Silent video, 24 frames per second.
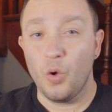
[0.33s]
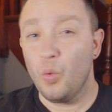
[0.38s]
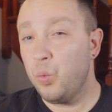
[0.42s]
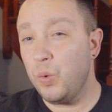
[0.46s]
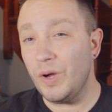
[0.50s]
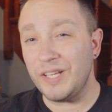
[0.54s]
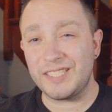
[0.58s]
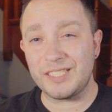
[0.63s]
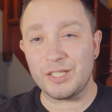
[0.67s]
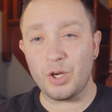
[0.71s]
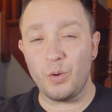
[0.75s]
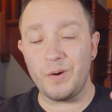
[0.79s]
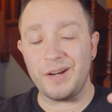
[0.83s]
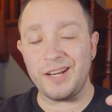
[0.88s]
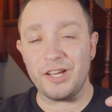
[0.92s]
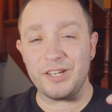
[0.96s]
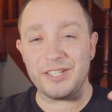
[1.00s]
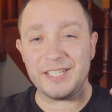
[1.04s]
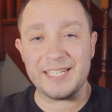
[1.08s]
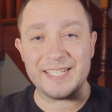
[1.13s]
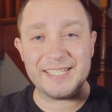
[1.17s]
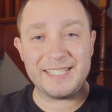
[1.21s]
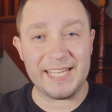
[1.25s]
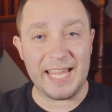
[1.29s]
What's going on
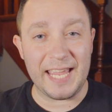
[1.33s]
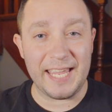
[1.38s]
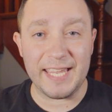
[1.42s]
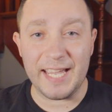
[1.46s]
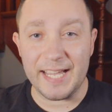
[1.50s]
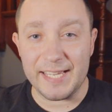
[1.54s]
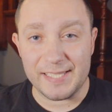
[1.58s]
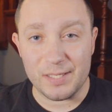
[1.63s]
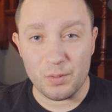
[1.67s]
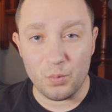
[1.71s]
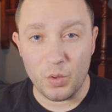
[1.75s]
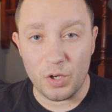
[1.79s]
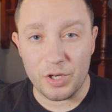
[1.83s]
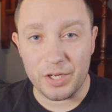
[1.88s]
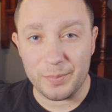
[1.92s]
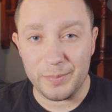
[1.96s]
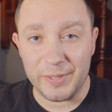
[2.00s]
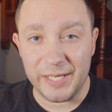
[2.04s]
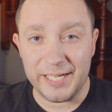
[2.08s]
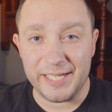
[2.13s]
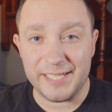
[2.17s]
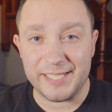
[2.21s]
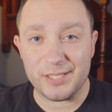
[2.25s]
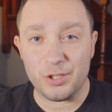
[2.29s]
today guys and welcome
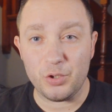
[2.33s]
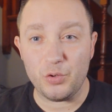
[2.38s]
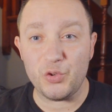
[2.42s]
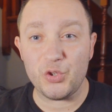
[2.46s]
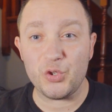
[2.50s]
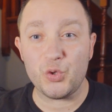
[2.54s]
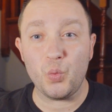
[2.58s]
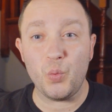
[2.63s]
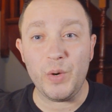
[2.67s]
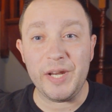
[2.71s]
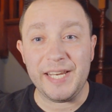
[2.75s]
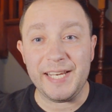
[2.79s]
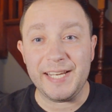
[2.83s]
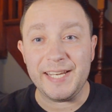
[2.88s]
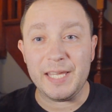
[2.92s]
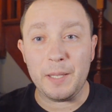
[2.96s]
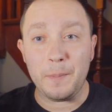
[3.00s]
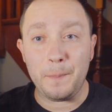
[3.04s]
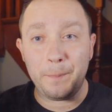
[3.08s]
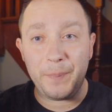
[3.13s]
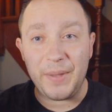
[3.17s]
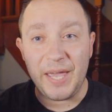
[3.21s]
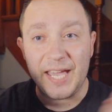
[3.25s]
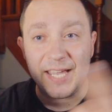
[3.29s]
to Eddie Studios. We need to
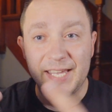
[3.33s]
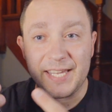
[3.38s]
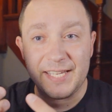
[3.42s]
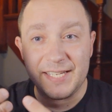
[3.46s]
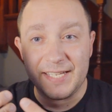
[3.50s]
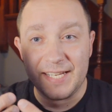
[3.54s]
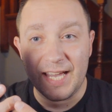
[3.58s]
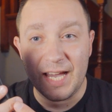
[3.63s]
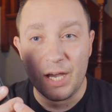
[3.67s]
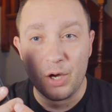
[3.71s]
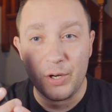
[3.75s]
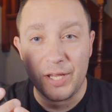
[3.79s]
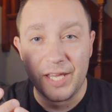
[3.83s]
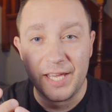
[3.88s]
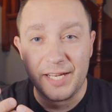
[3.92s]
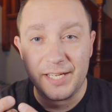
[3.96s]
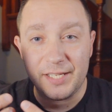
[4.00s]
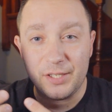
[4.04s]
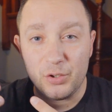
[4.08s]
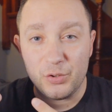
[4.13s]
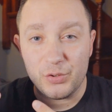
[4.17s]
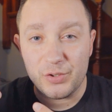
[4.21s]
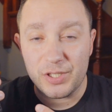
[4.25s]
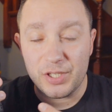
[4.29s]
get back into how to
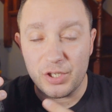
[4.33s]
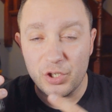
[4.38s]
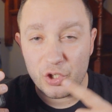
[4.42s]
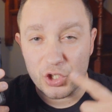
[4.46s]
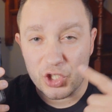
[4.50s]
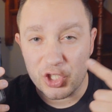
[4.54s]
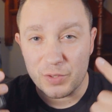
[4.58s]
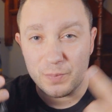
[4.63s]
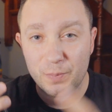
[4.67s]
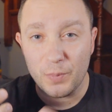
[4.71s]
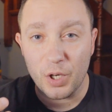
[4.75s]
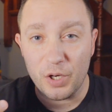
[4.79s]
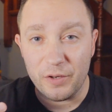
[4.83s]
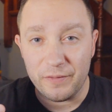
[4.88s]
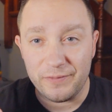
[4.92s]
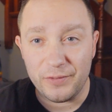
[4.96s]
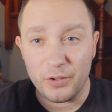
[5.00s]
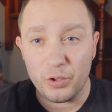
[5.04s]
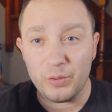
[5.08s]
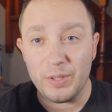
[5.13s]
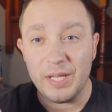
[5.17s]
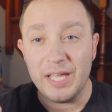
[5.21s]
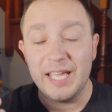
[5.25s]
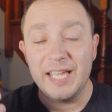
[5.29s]
edit using your
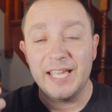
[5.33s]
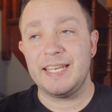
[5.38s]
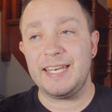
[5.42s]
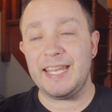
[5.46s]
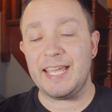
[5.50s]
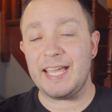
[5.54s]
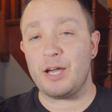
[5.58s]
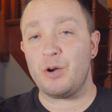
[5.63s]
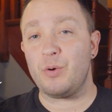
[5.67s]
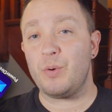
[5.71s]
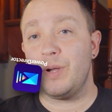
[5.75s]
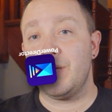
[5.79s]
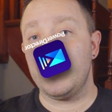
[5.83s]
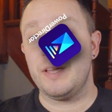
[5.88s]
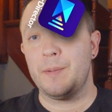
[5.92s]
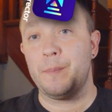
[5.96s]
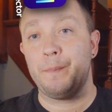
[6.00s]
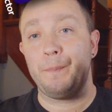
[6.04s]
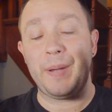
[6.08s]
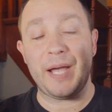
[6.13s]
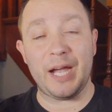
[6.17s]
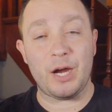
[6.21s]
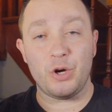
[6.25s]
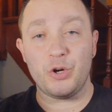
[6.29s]
smartphone. Now,
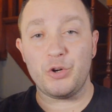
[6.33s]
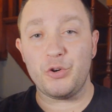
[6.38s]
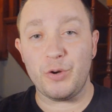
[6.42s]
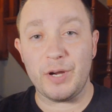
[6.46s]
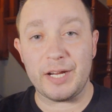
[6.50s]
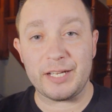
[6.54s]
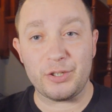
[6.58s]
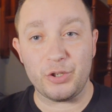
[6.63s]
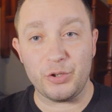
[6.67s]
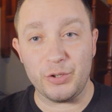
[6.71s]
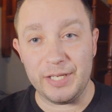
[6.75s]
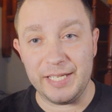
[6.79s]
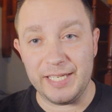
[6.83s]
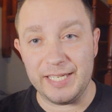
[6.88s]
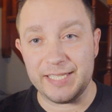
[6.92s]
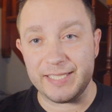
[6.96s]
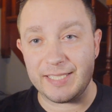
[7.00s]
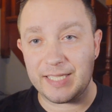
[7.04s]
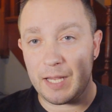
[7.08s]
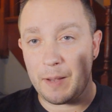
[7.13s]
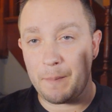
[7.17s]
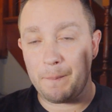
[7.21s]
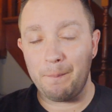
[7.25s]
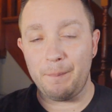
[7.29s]
PowerDirector
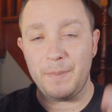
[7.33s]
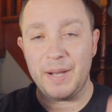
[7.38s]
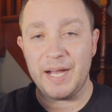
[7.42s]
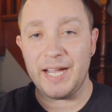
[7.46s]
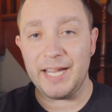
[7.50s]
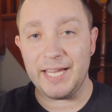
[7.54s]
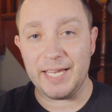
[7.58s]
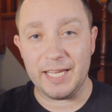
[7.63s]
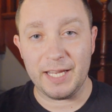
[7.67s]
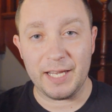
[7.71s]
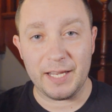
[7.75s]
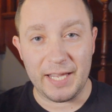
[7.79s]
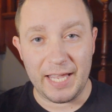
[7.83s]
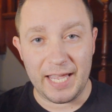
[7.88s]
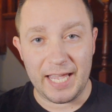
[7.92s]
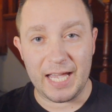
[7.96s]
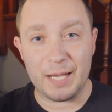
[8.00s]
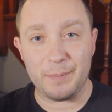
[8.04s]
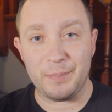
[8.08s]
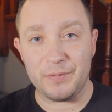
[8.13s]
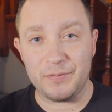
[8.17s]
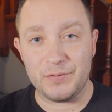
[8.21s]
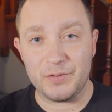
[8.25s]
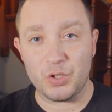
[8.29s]
is my
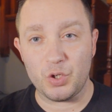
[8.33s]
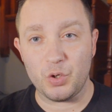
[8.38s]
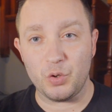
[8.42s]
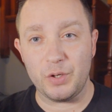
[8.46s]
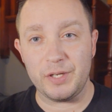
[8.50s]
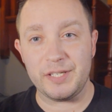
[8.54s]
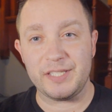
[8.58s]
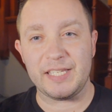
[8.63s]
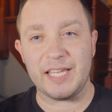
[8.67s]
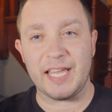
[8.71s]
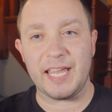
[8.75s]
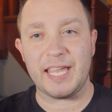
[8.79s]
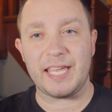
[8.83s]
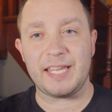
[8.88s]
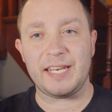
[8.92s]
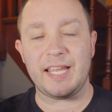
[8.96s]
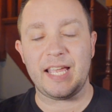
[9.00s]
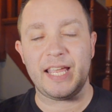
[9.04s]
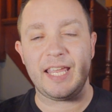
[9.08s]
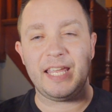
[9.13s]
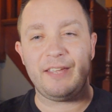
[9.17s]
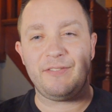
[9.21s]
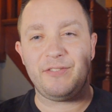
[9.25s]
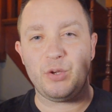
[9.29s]
app of choice and
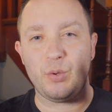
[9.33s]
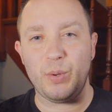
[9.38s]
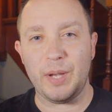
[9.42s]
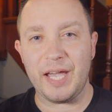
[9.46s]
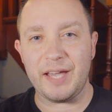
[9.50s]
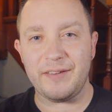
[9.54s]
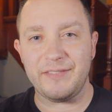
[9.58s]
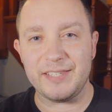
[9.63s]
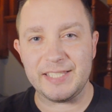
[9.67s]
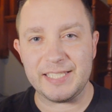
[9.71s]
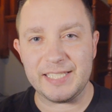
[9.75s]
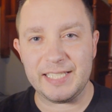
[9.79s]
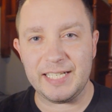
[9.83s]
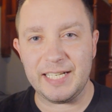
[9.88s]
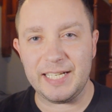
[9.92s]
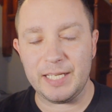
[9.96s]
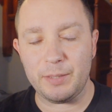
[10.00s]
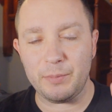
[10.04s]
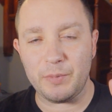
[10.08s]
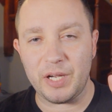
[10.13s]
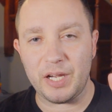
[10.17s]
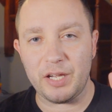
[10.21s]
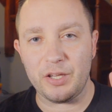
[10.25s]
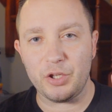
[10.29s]
if you haven't seen any
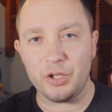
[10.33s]
of my